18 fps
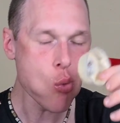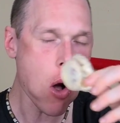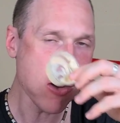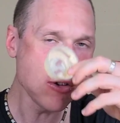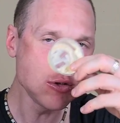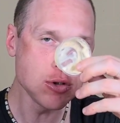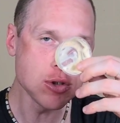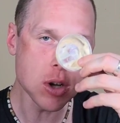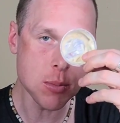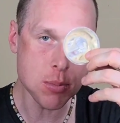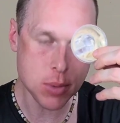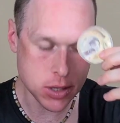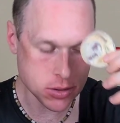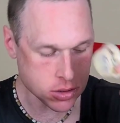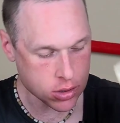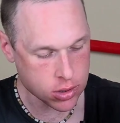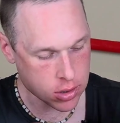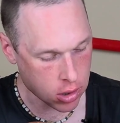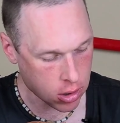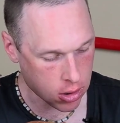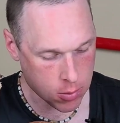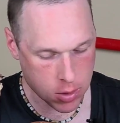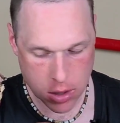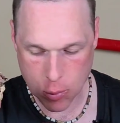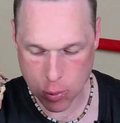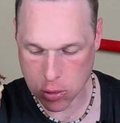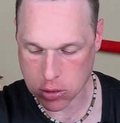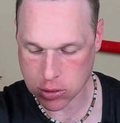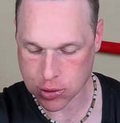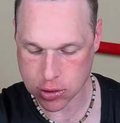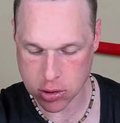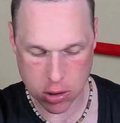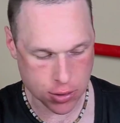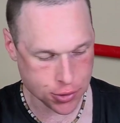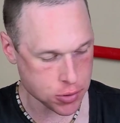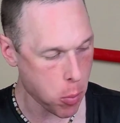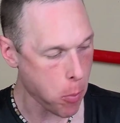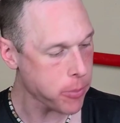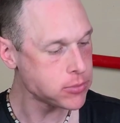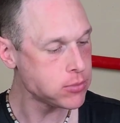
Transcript: I used up basically all my work sauce.